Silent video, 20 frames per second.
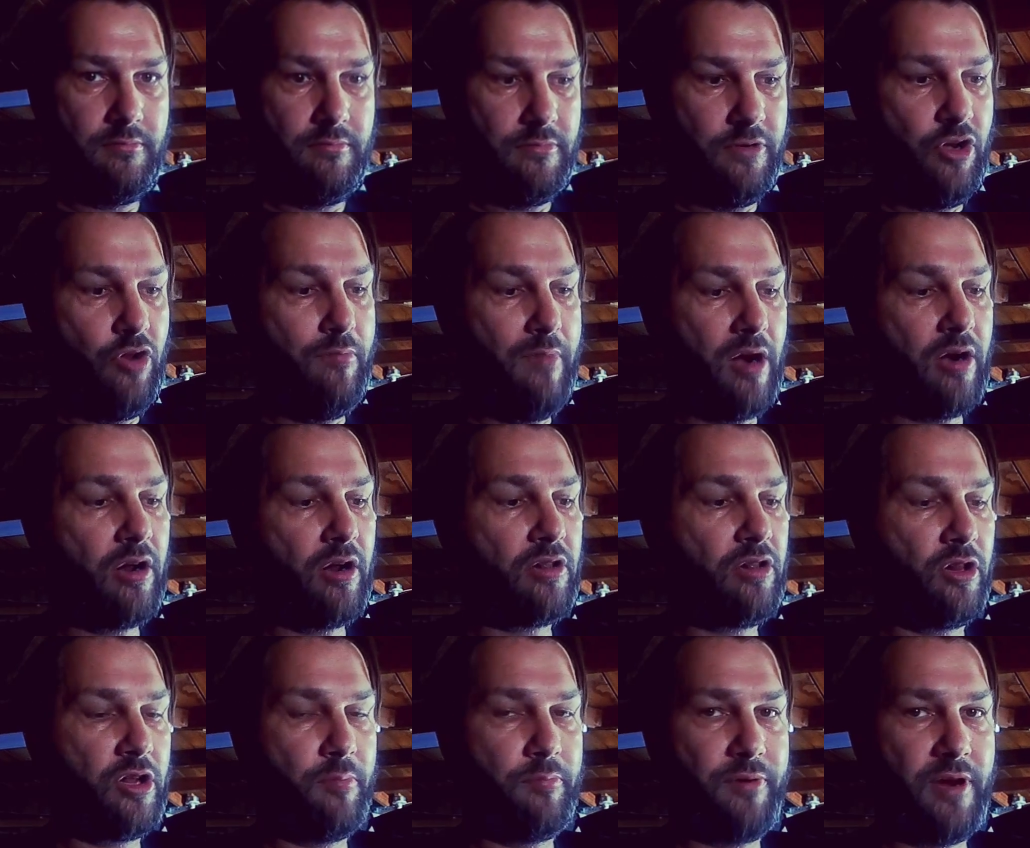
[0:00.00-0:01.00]

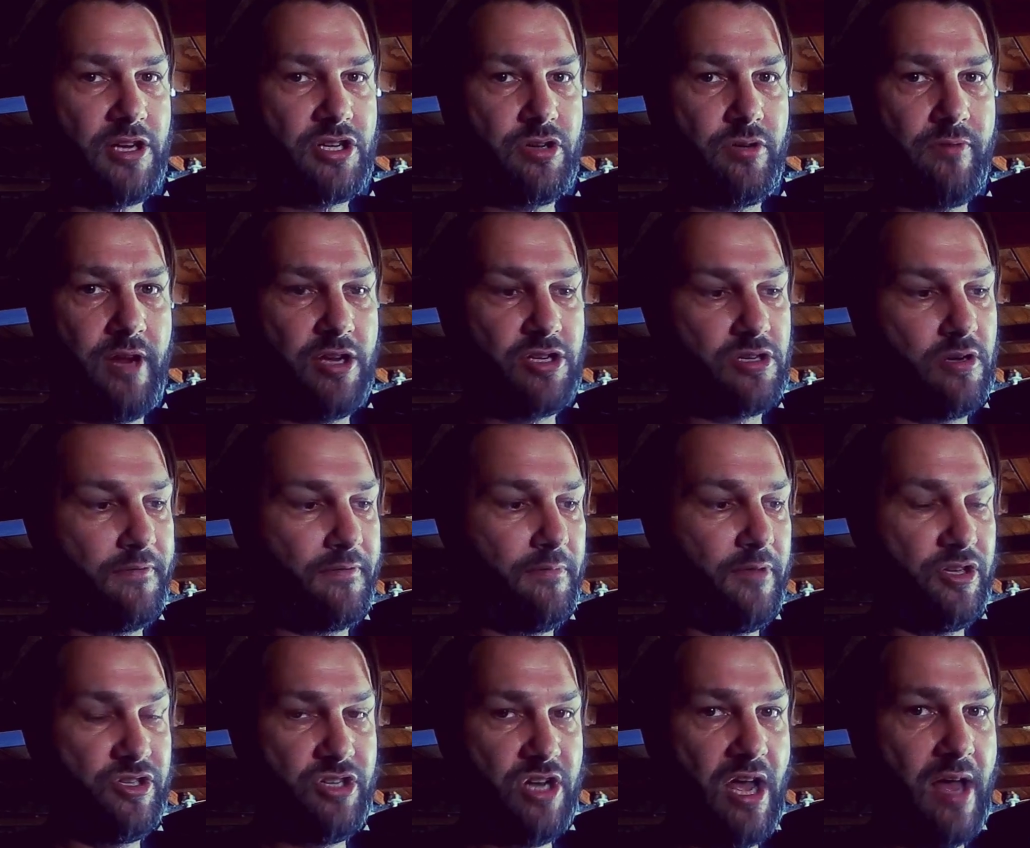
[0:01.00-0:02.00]
numerical compression ratio from
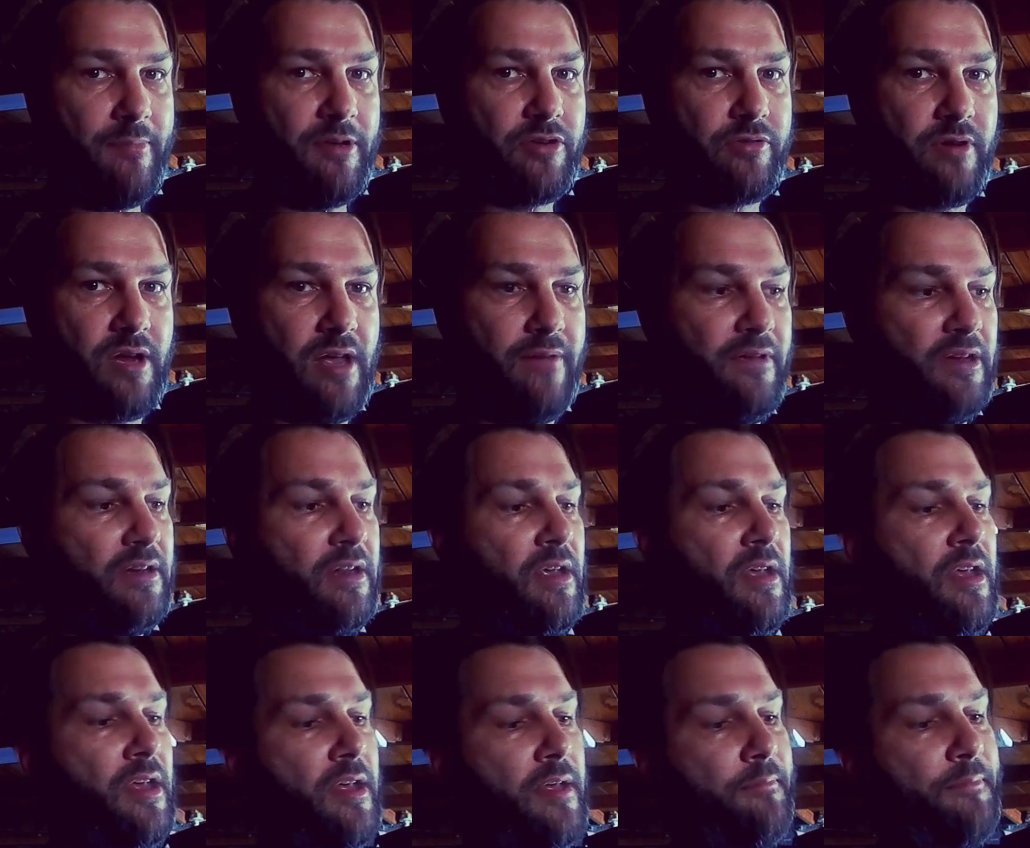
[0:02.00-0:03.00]
the geometry of it,
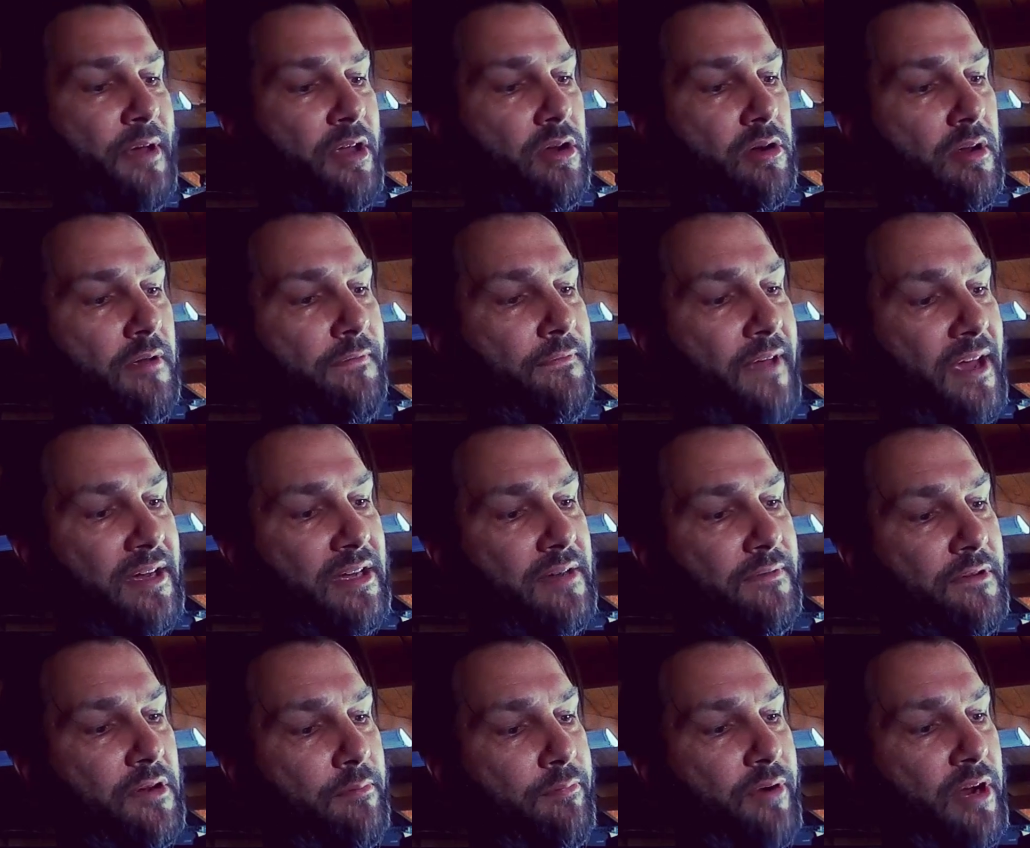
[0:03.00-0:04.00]
but your
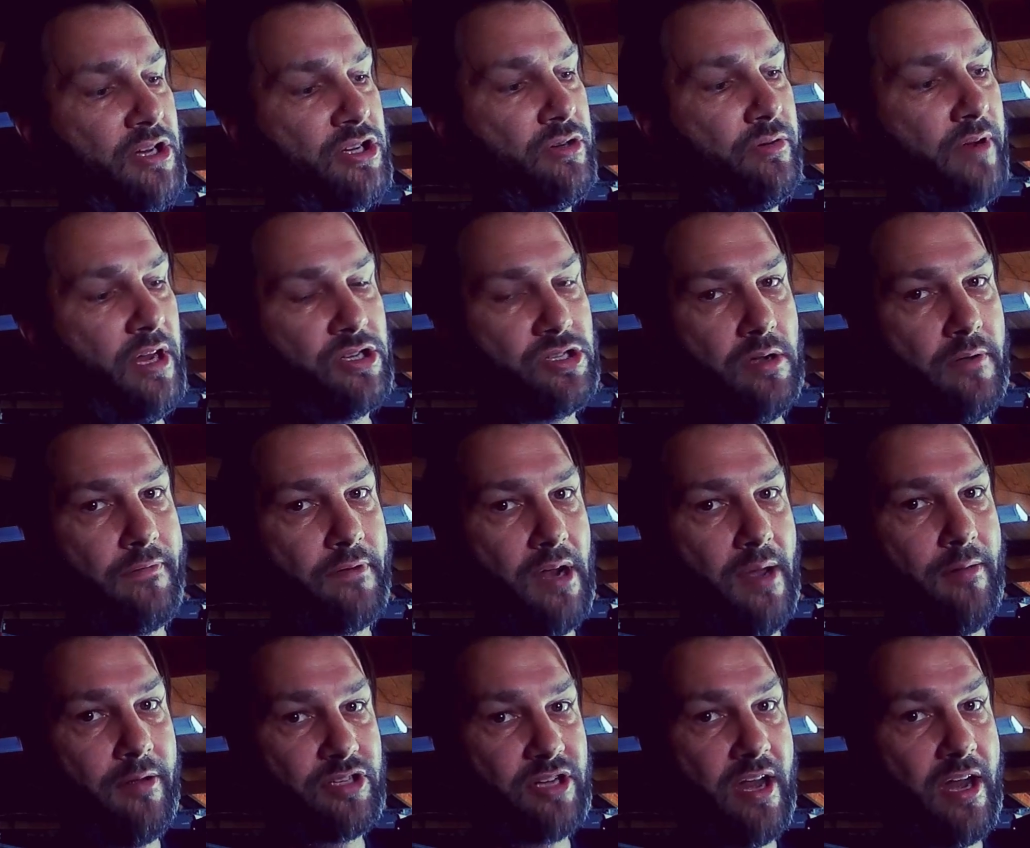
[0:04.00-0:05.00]
effective compression ratio for how
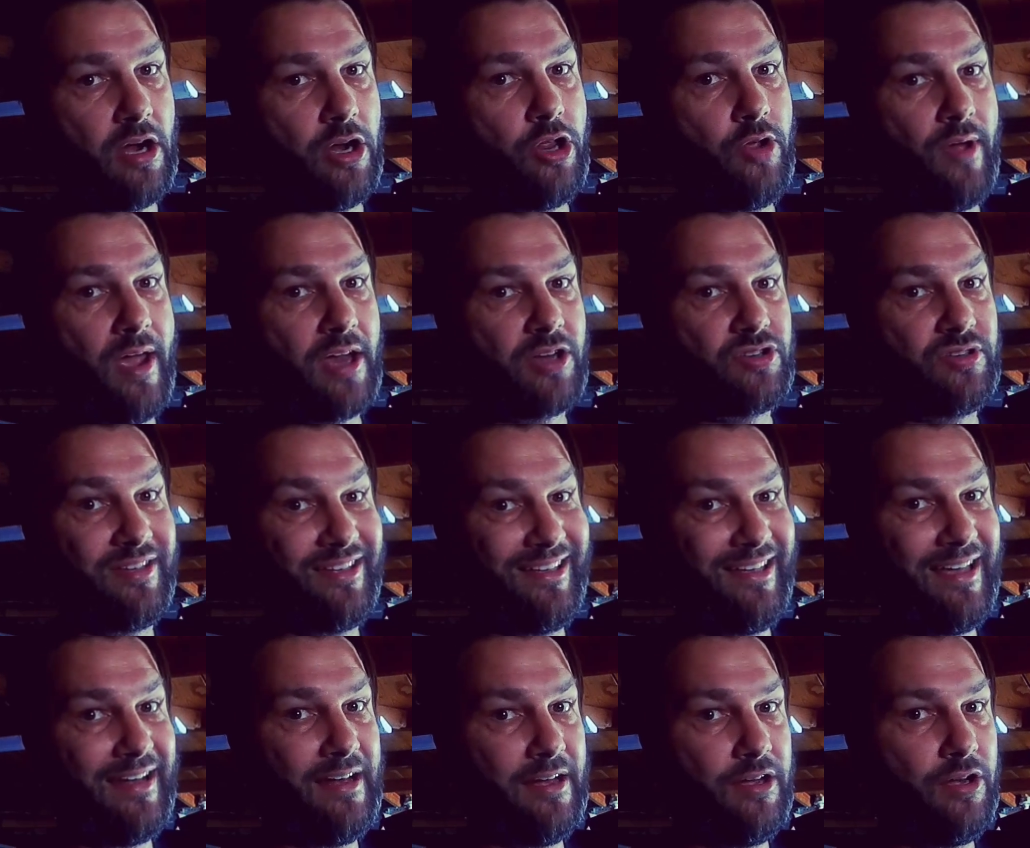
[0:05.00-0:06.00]
much air you actually
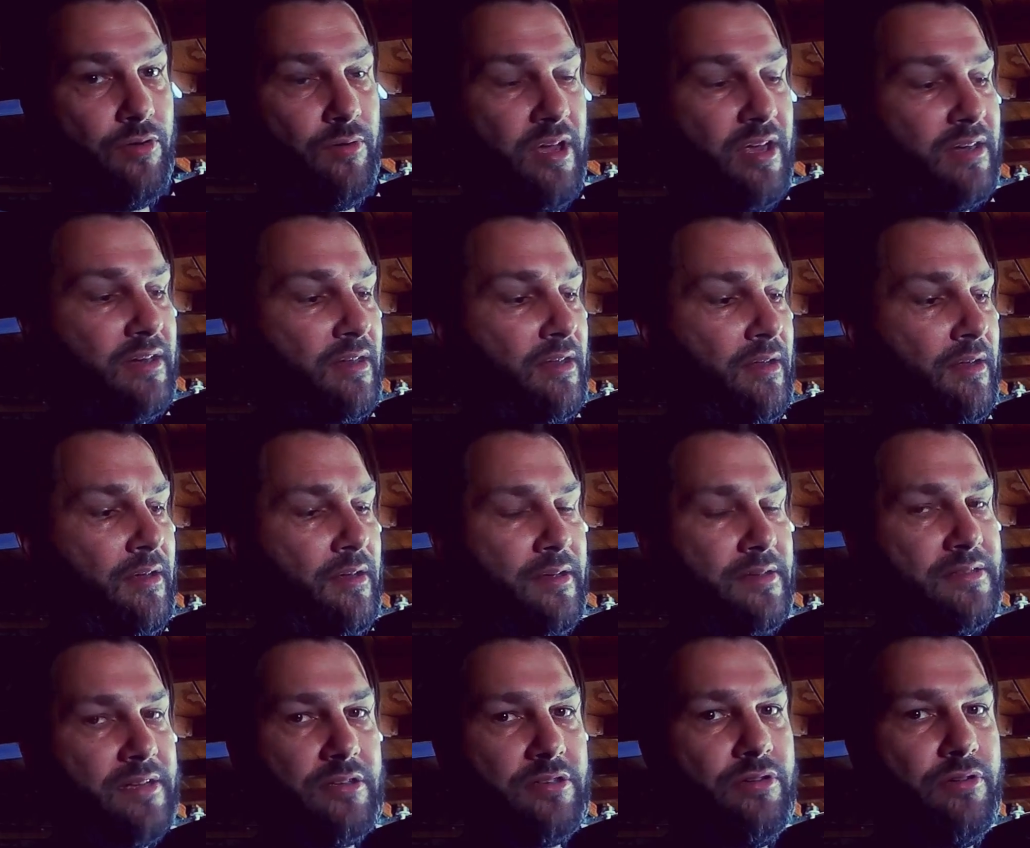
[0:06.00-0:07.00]
get into it
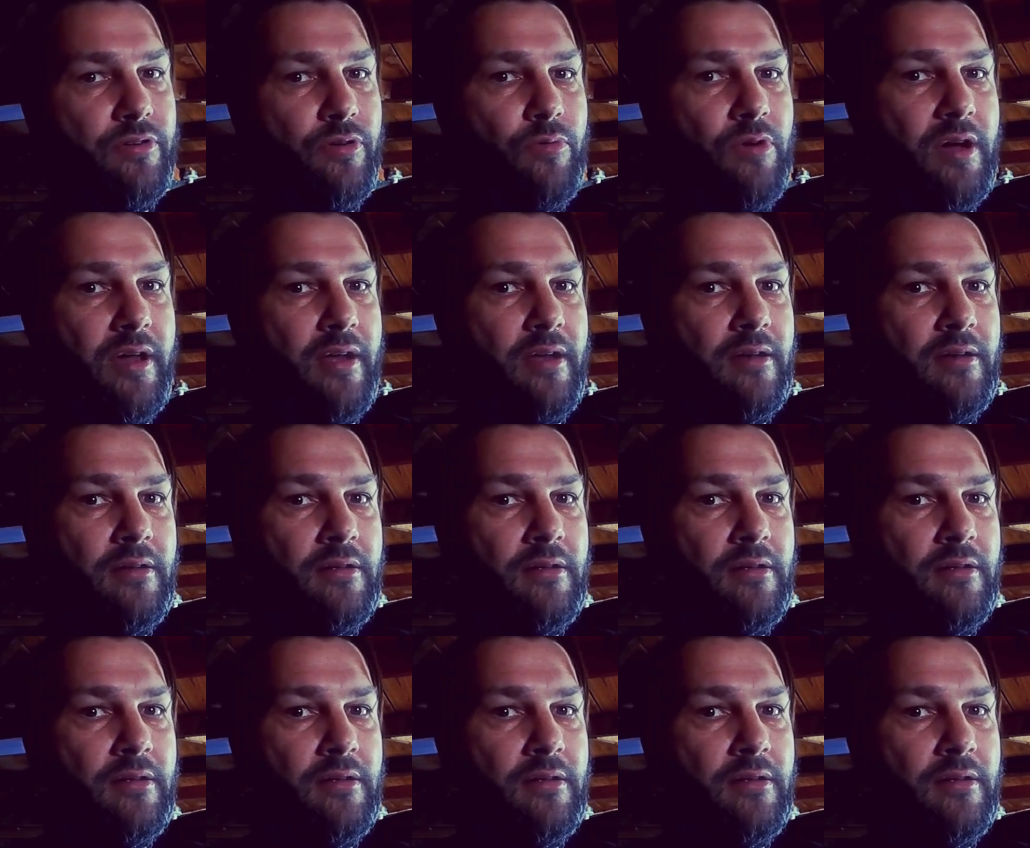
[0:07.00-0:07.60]
it's like two to one.